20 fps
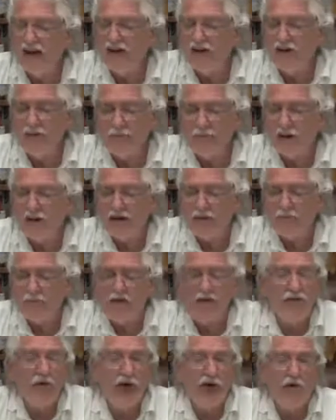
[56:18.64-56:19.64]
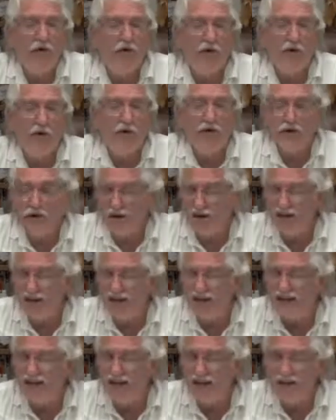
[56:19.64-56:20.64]
You can pick up your thyroid.
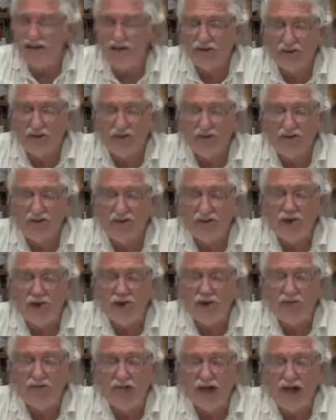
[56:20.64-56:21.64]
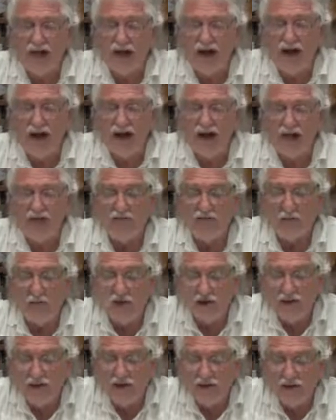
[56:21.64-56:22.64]
That's not difficult at all. I have
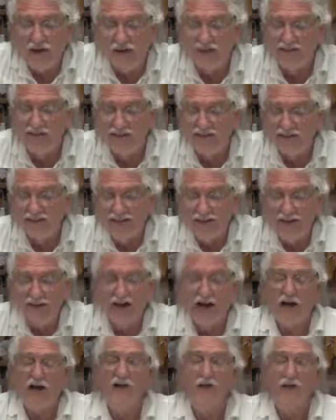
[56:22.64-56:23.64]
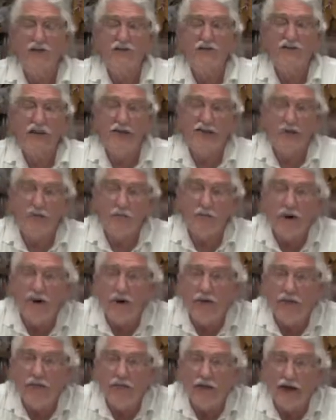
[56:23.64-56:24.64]
4 kids. Now you want to check your
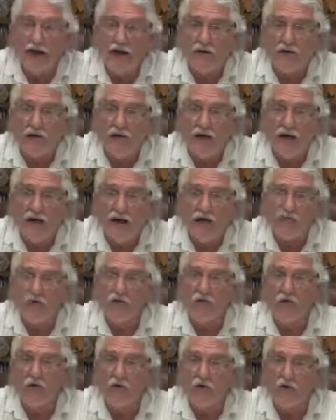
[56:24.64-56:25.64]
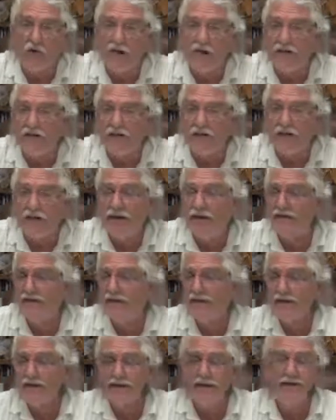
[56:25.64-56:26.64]
parathyroid having 4 kids
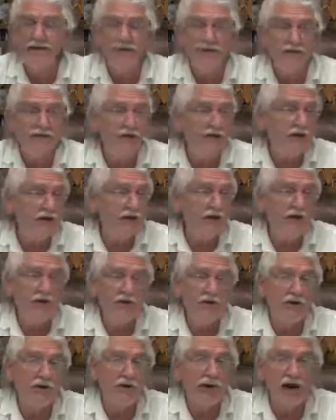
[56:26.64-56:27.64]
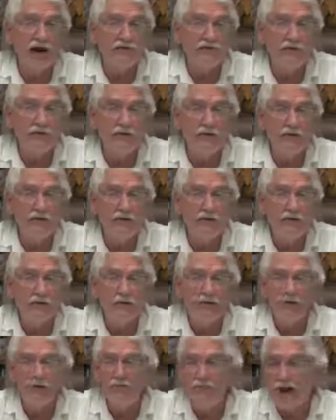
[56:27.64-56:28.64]
because these children love your calcium,
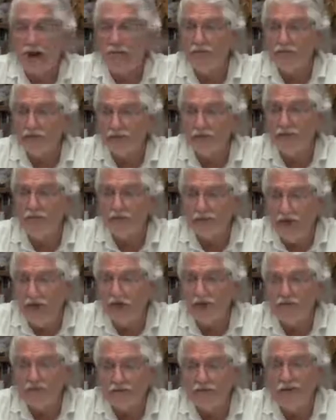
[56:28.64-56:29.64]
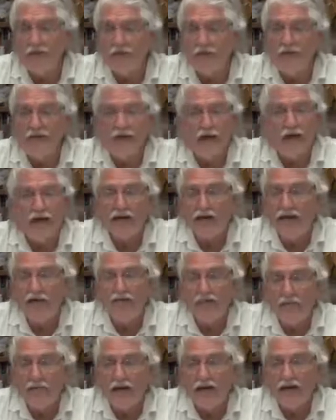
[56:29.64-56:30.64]
and mamas need calcium like
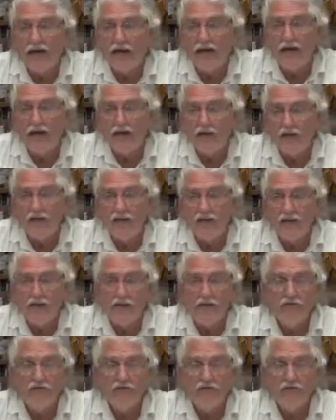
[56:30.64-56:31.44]
everybody else.